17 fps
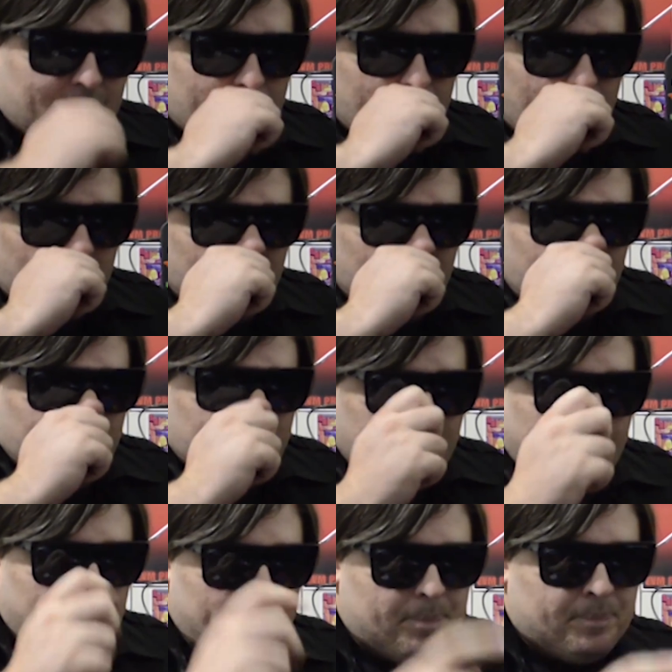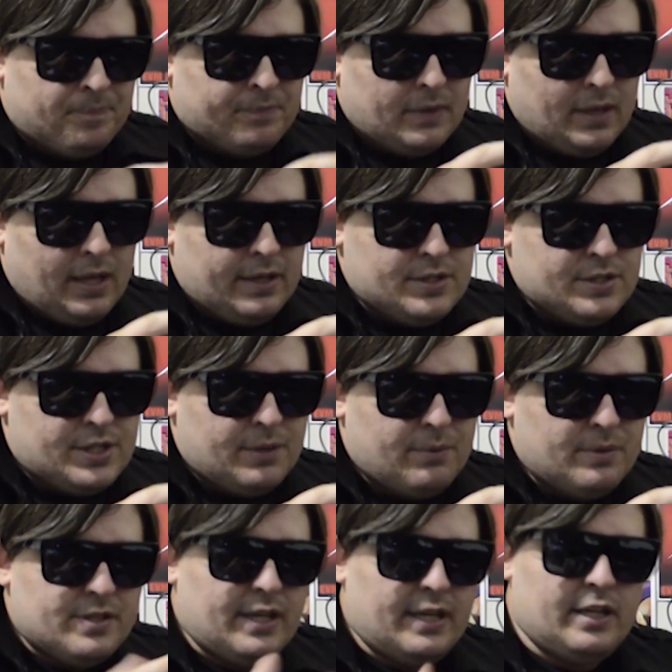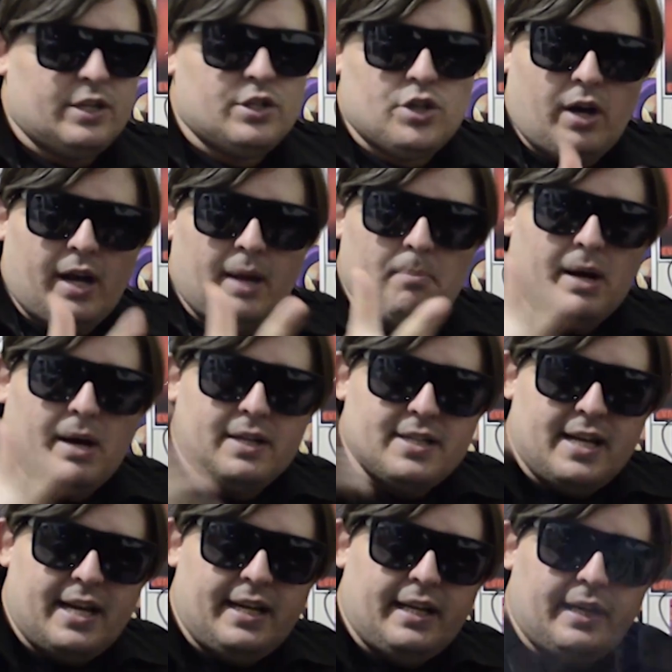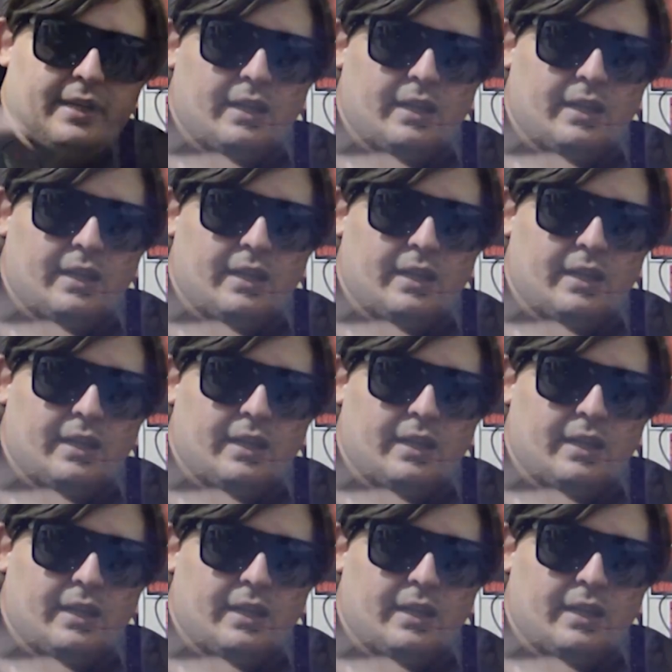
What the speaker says: a girl come out, and she was in a giant martini